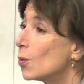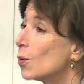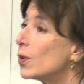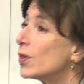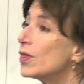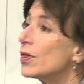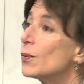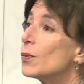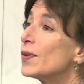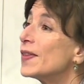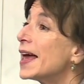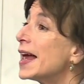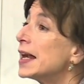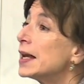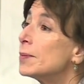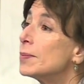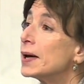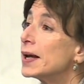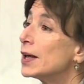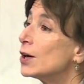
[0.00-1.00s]
with
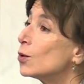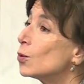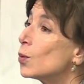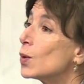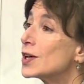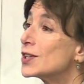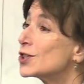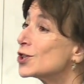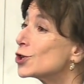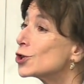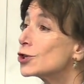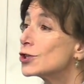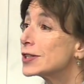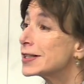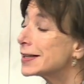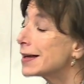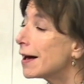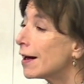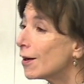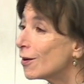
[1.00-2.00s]
anybody who wasn't
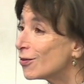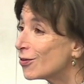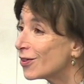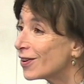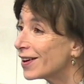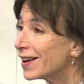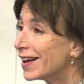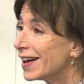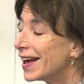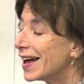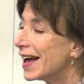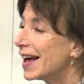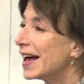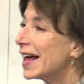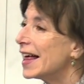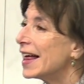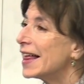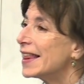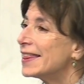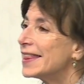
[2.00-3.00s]
herself,
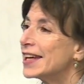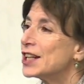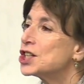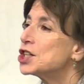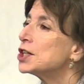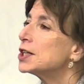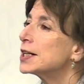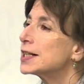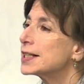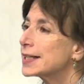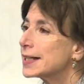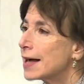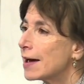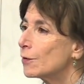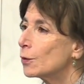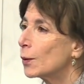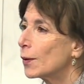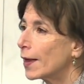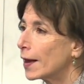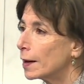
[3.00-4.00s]
that she doesn't
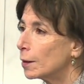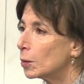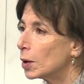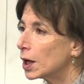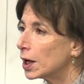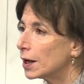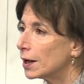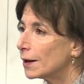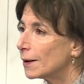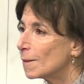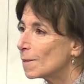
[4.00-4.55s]
have it with anybody.